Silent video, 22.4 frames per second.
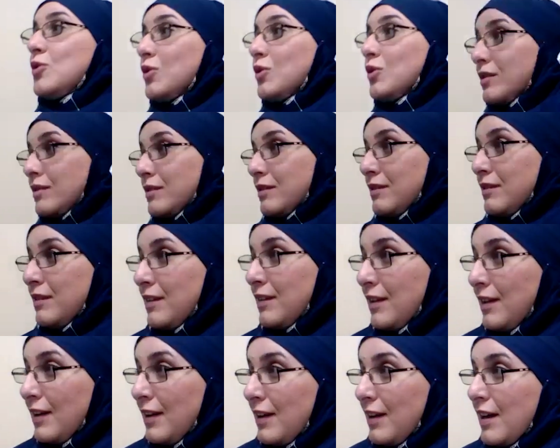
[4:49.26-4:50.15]
daughter
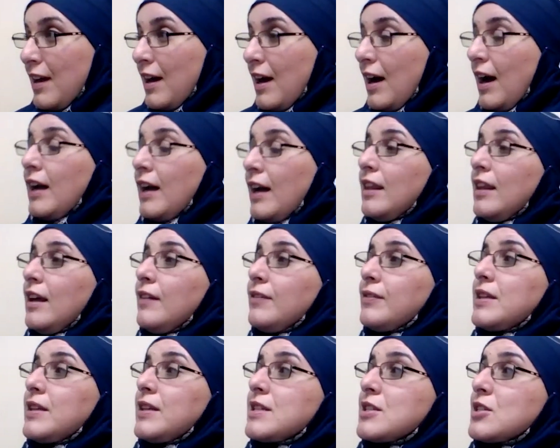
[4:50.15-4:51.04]
i
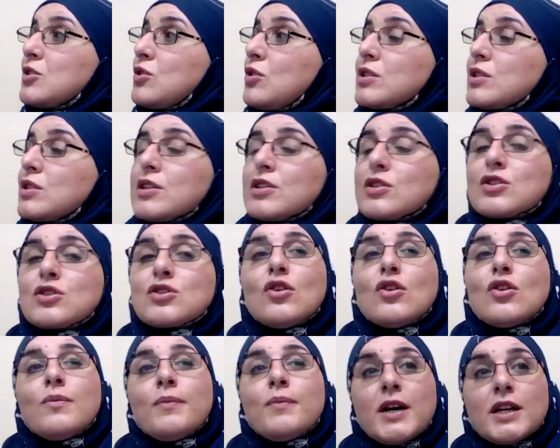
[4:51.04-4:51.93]
loved this daughter
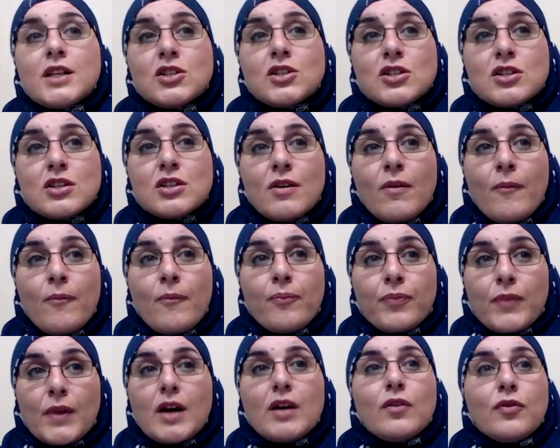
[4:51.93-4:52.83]
so much
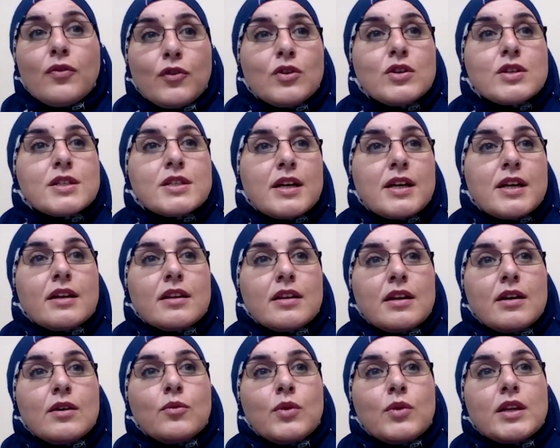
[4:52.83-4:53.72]
and of course like
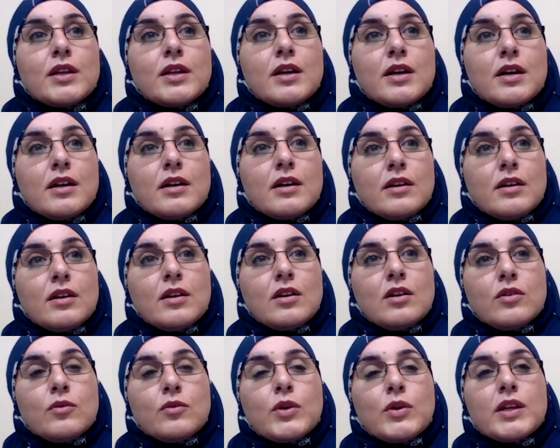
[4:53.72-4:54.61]
the, uh, when the you
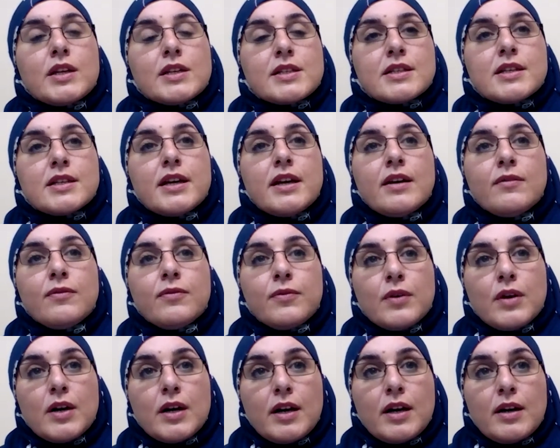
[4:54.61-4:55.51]
know when the slave
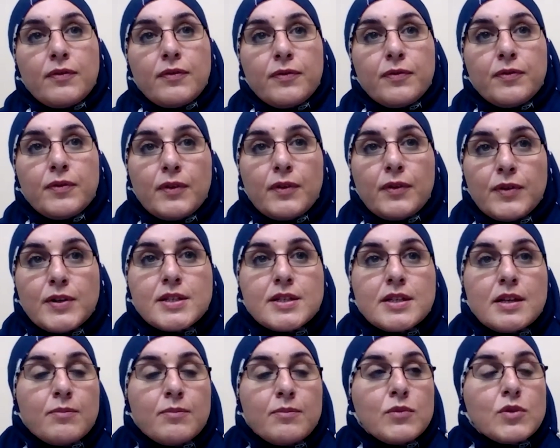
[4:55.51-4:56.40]
uh, if, if
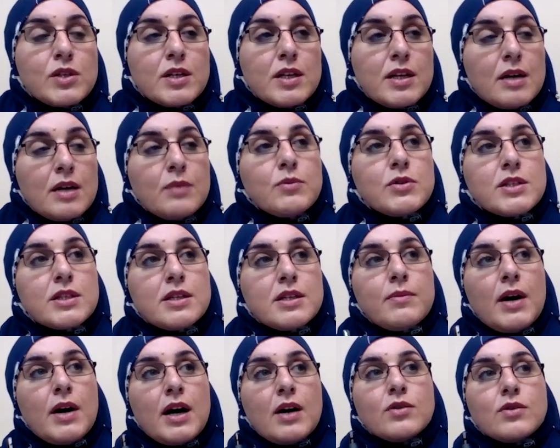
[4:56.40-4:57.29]
it's in, in a
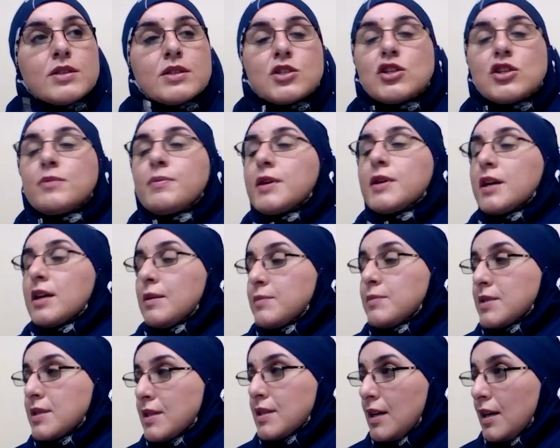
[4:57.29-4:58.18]
muslim house she
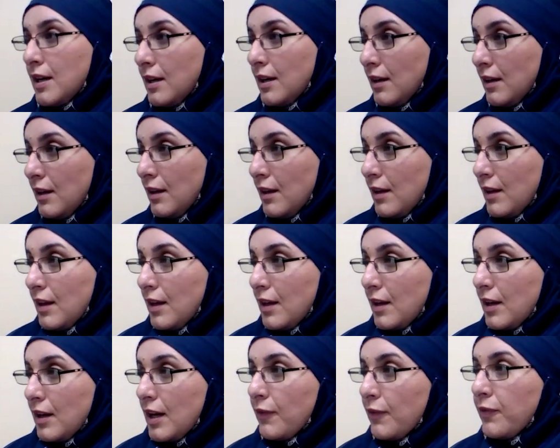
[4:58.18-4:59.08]
becomes a
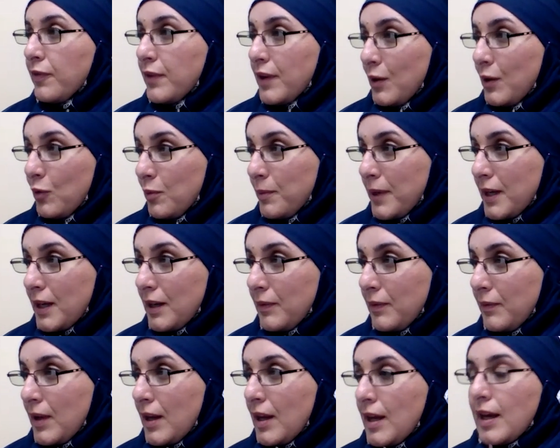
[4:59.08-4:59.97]
a free woman.
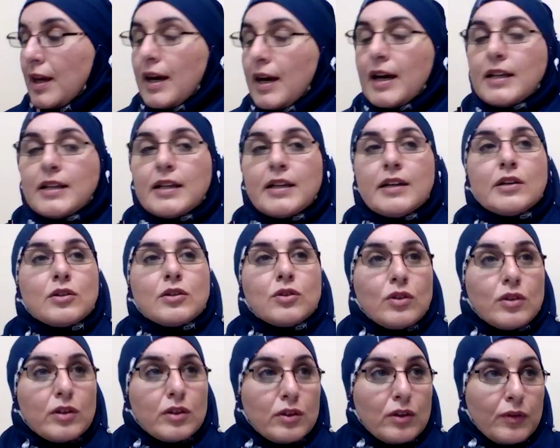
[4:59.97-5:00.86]
And her
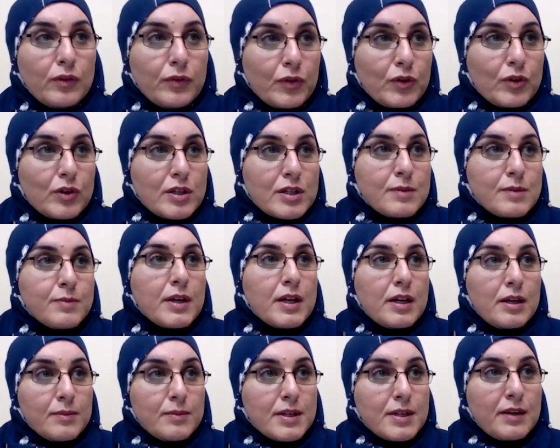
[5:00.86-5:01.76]
daughter, of course,
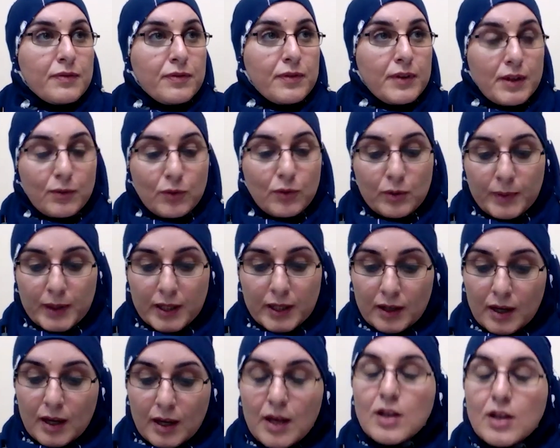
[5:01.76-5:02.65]
becomes a free woman.
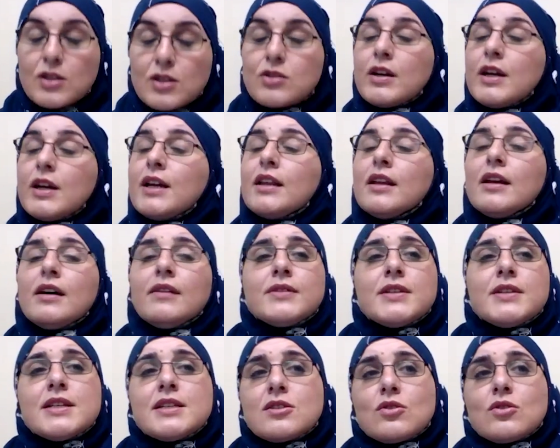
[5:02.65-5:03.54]
So he
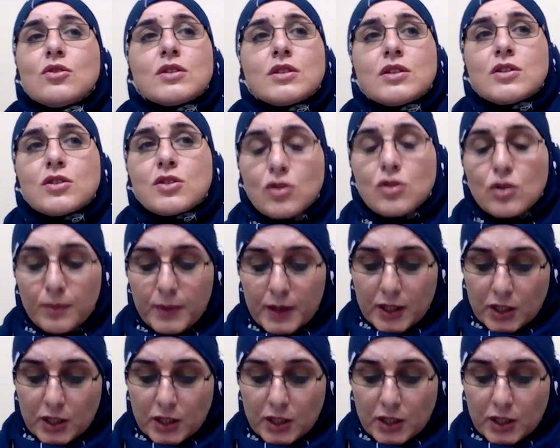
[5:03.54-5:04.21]
loved his daughter so